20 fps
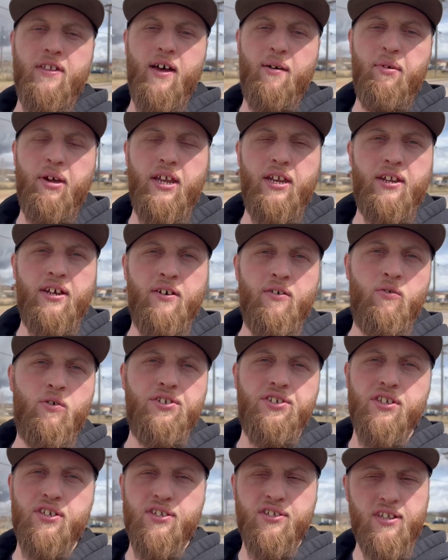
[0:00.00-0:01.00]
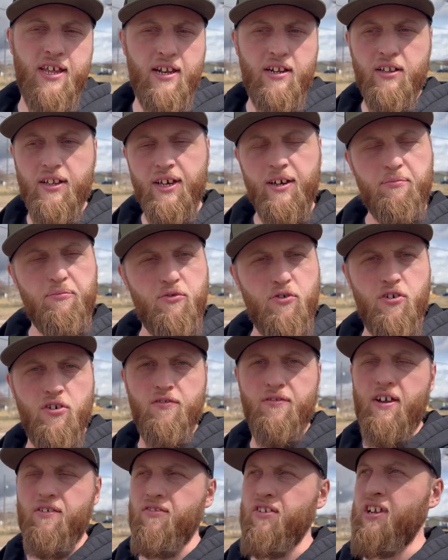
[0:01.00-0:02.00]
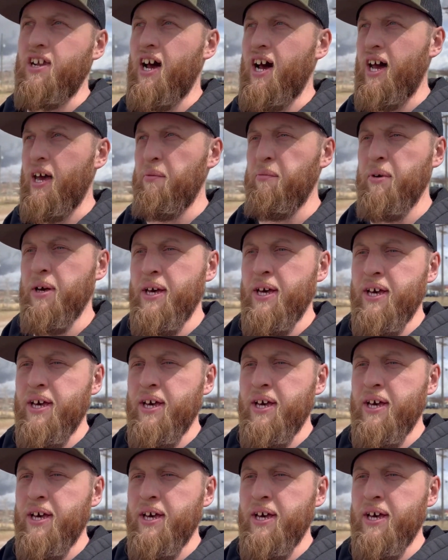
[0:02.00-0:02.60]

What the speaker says: I mean, we just steadily improved every time.